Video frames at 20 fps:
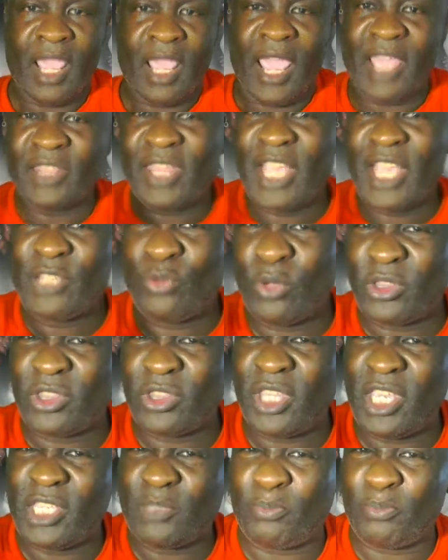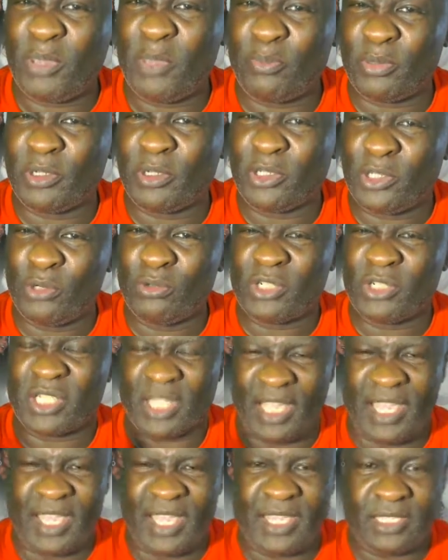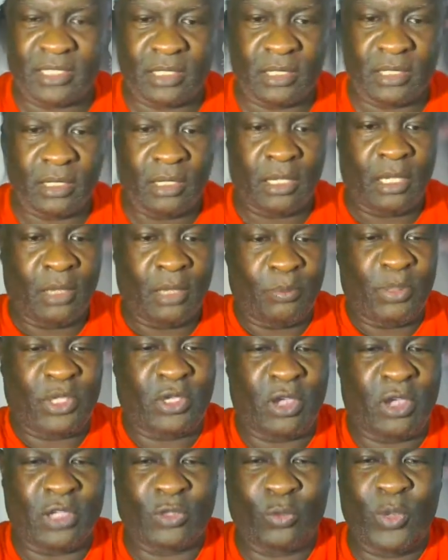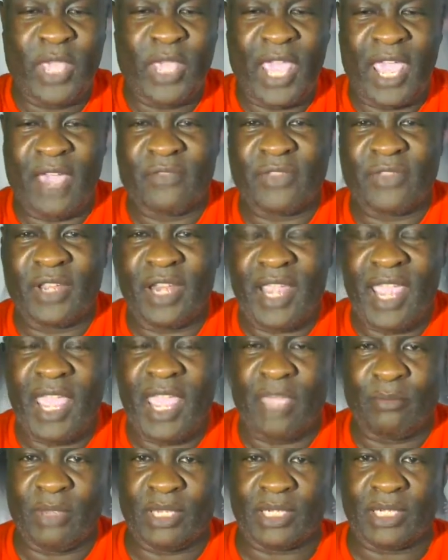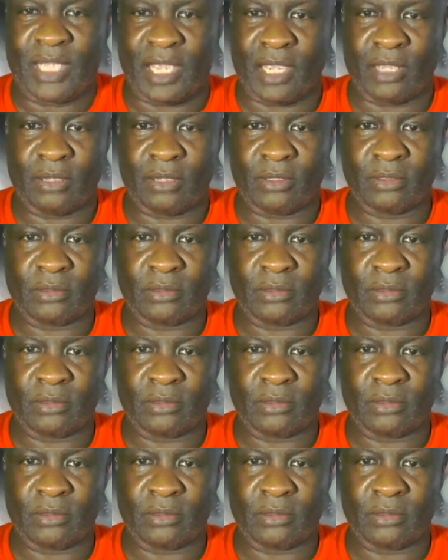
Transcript: And that's what these people do to us, because we have their hand-me-downs.